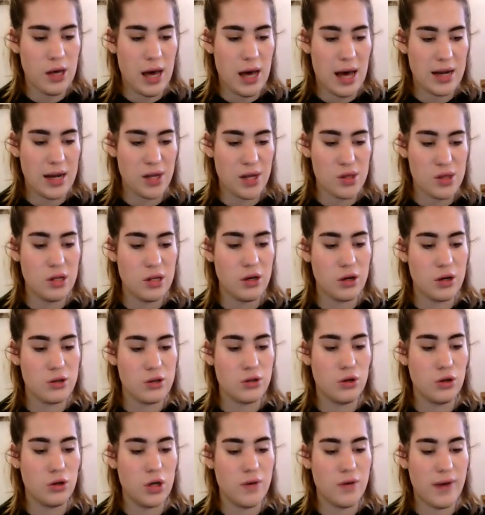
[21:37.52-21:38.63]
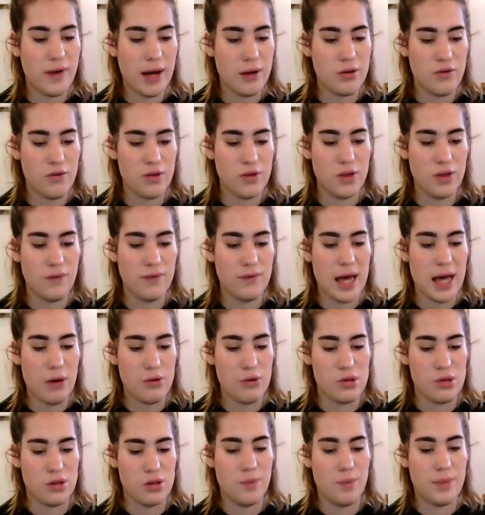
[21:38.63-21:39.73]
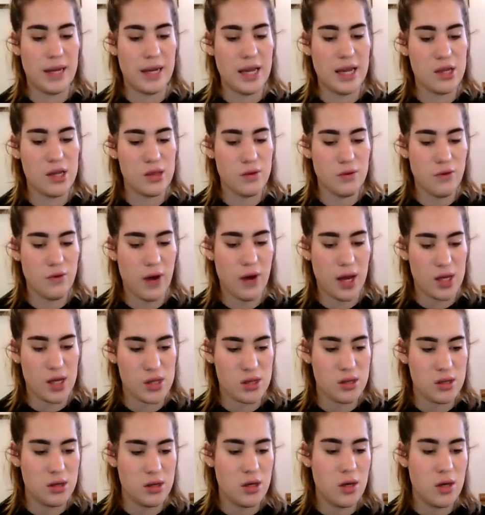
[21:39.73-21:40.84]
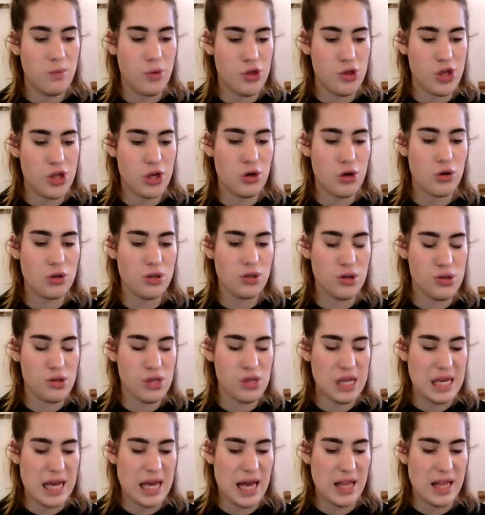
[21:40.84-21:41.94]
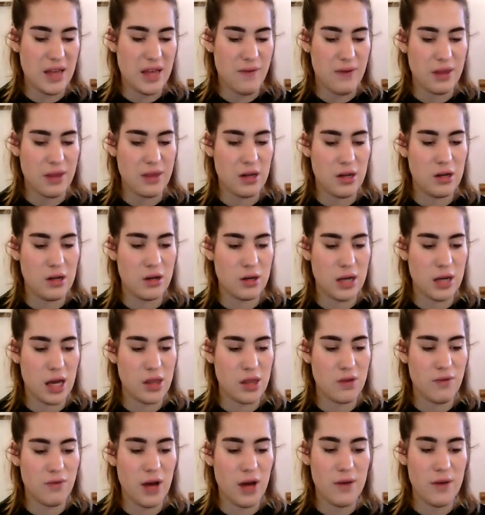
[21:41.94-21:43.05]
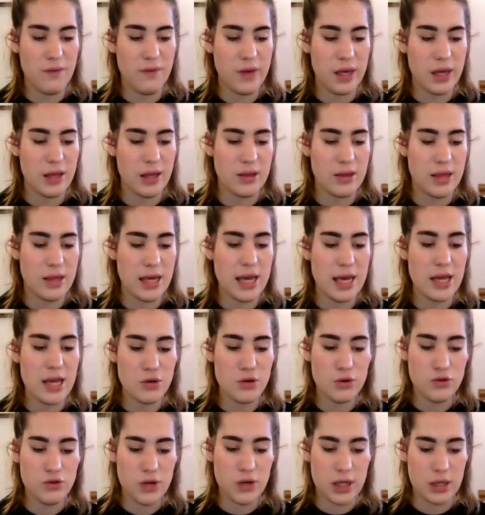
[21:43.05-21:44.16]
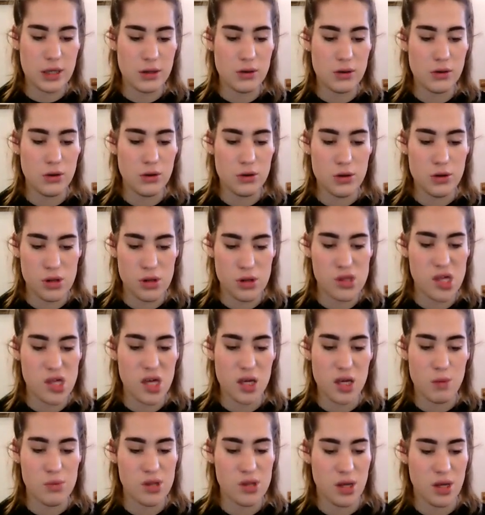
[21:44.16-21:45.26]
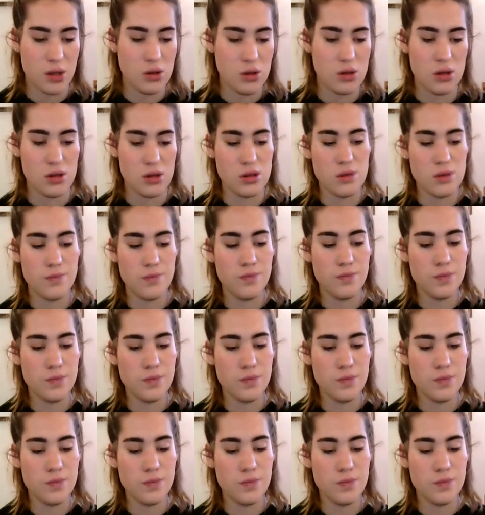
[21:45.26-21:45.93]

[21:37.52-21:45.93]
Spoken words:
Alice looked all around her at the flowers and the blades of grass, but she could not see anything that looked like the right thing to eat or drink under the circumstances.